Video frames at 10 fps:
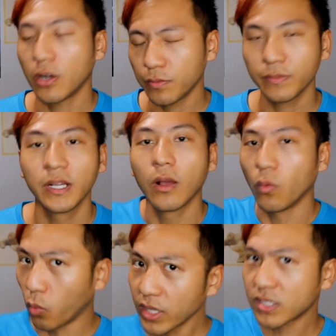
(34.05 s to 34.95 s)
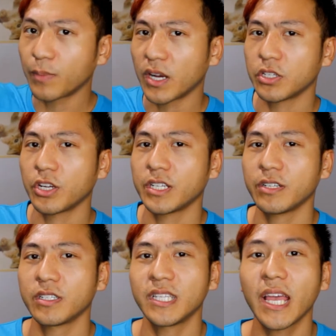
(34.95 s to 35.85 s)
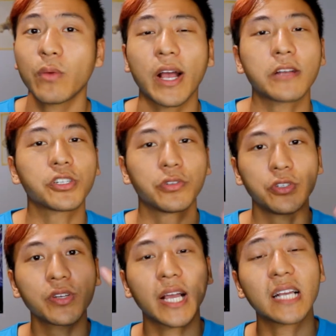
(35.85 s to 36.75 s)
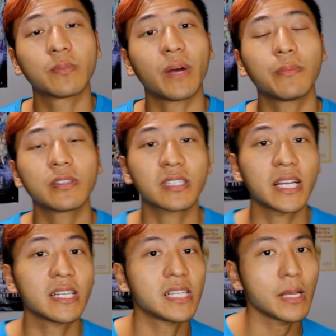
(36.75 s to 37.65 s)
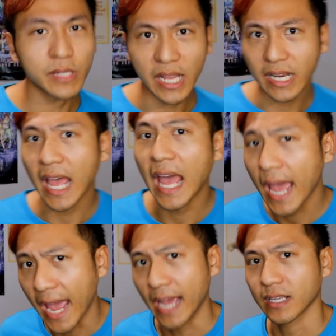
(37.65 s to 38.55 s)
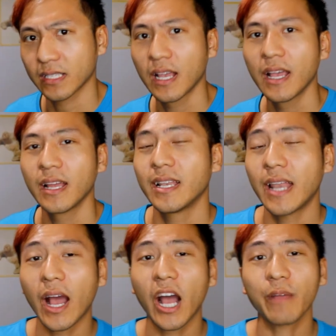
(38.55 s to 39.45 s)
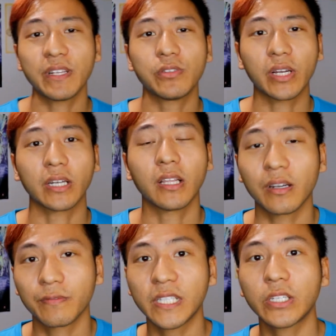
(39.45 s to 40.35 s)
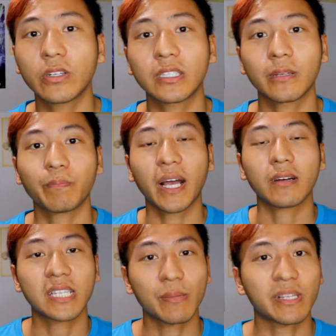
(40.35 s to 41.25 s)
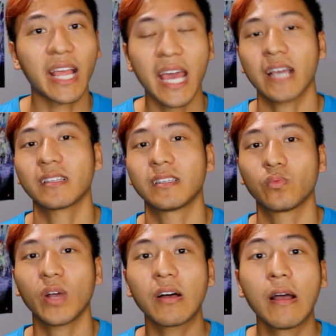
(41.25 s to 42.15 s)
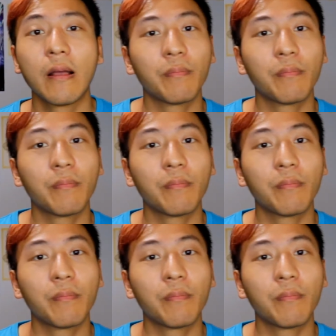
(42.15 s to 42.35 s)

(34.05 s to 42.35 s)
Oh, Once Upon a Church here today where I show you guys Bible studying tips and hacks now I've been doing a lot of videos about tips and hacks as well,